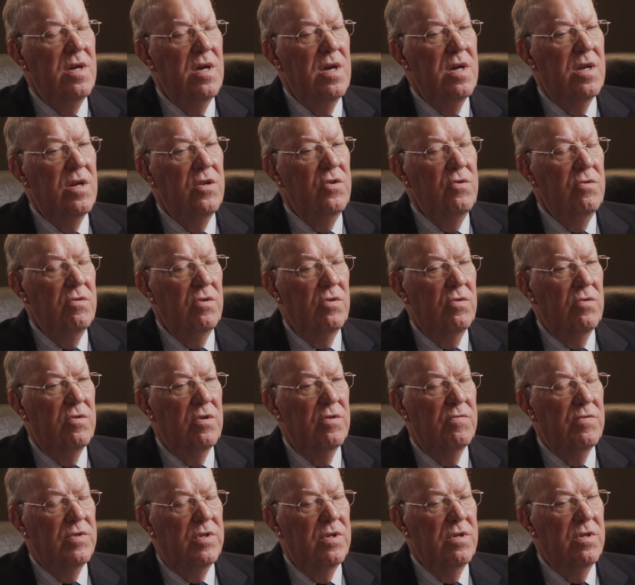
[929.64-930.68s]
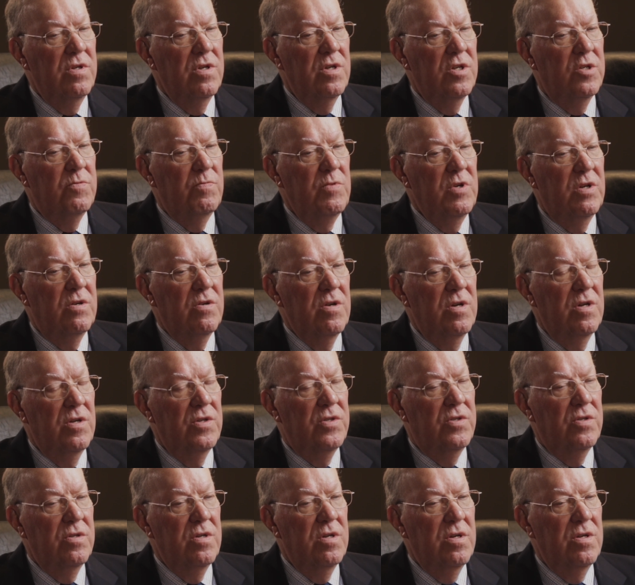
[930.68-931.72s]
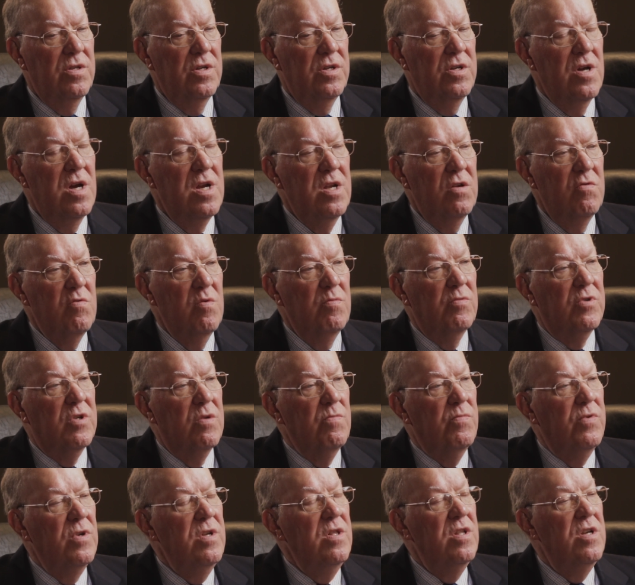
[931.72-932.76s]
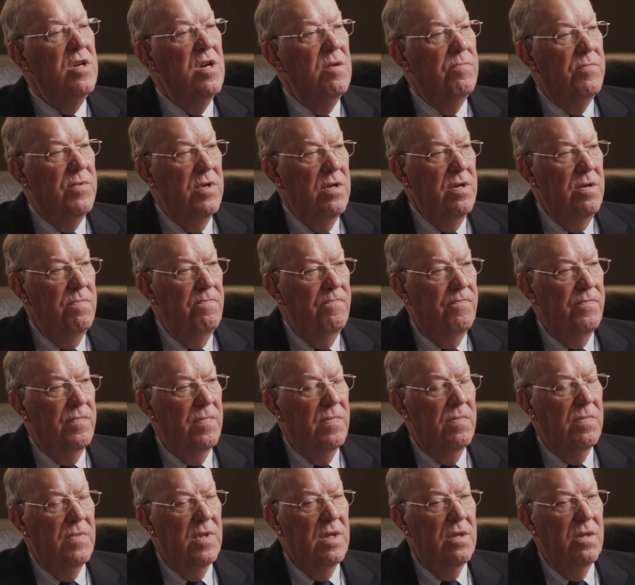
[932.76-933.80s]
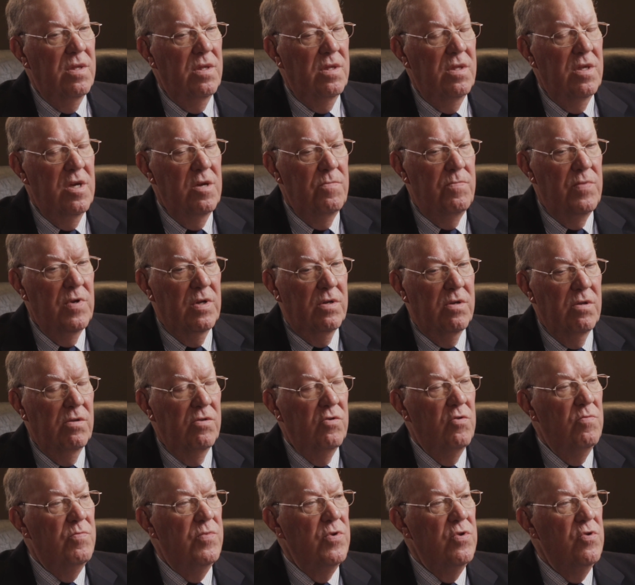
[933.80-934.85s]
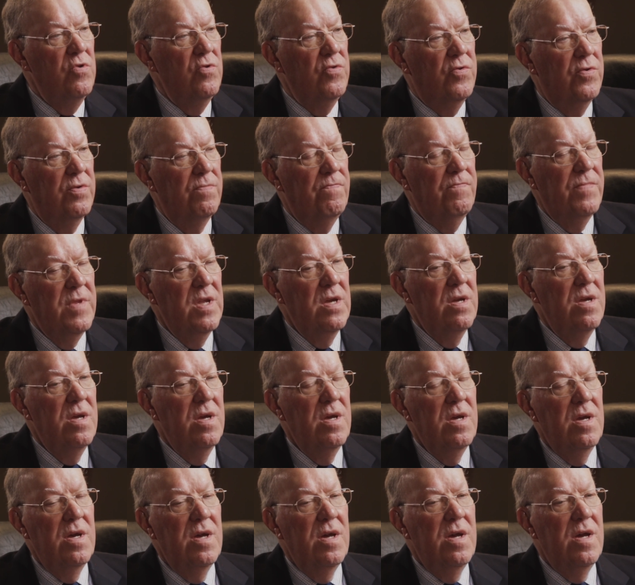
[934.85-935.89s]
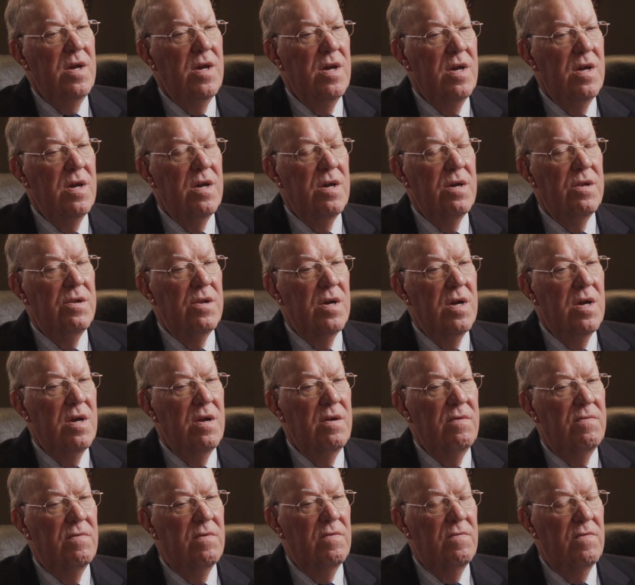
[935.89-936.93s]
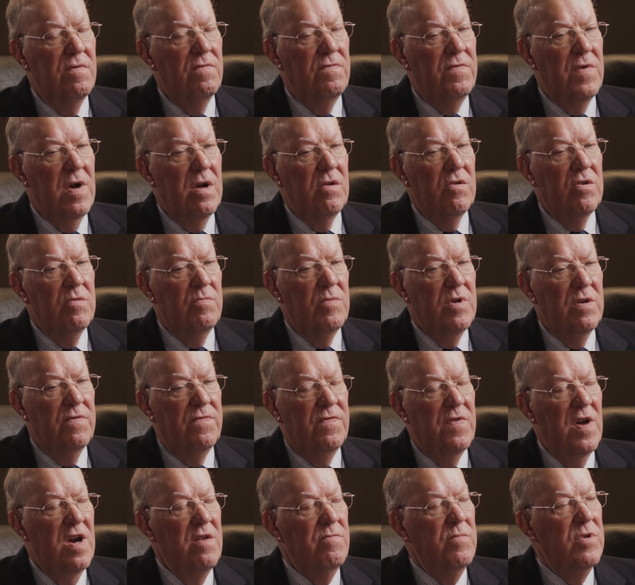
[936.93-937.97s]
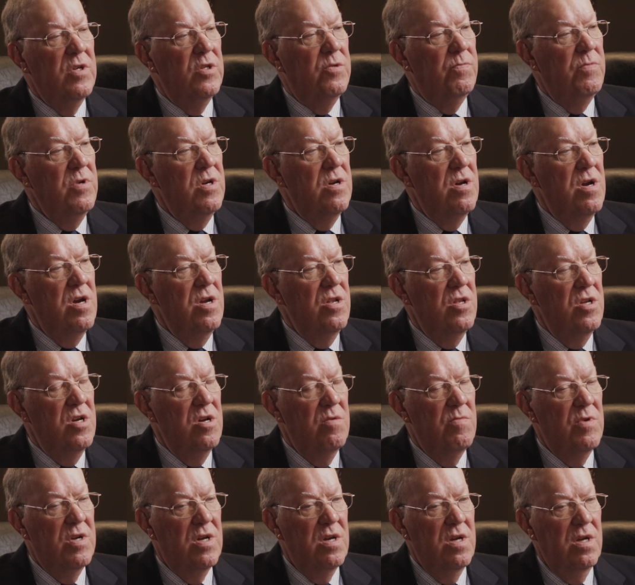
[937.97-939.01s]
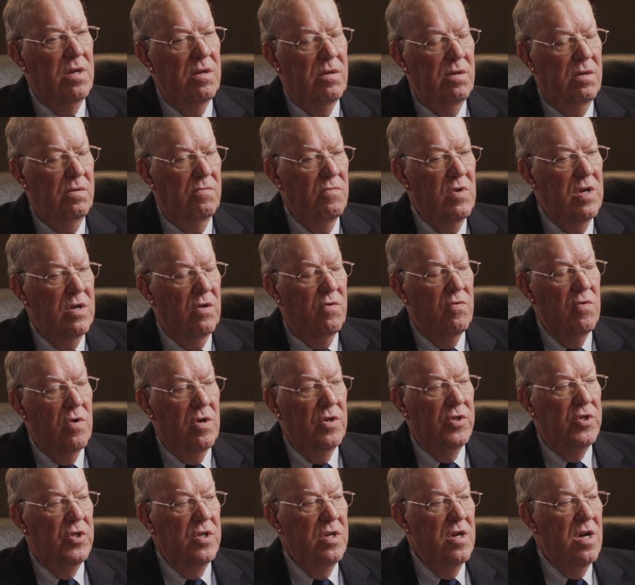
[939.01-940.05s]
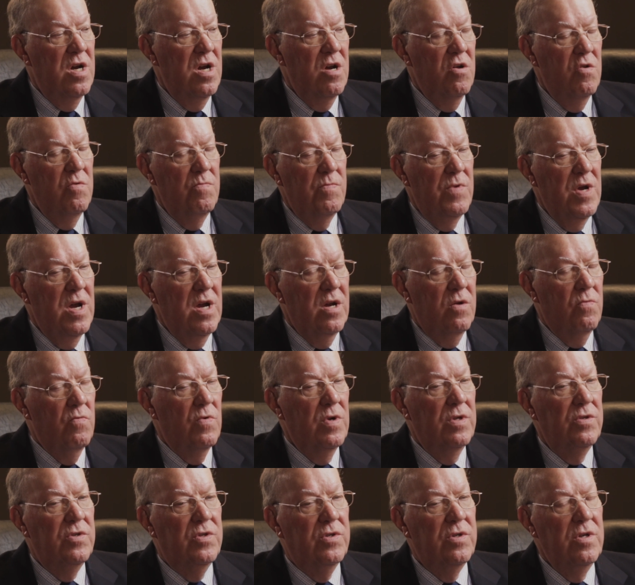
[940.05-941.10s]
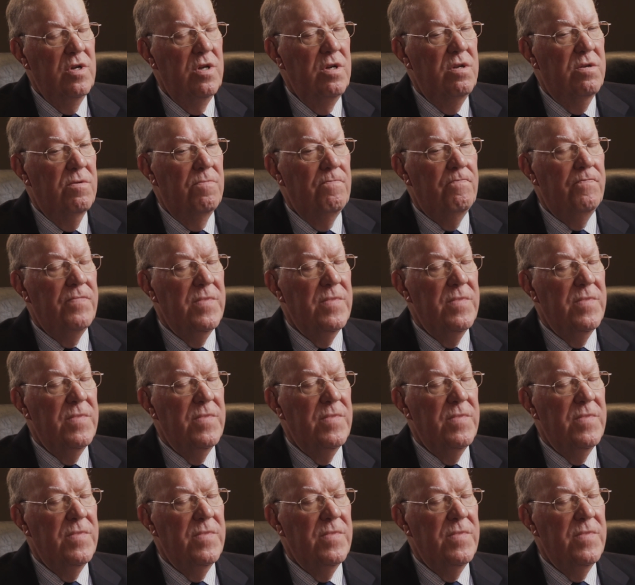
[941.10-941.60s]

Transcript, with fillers: And I knew the Lord was in this because uh, the dining room was completely empty. They picked a little booth, and I followed about five minutes behind them, and I went across the aisle and back one seat,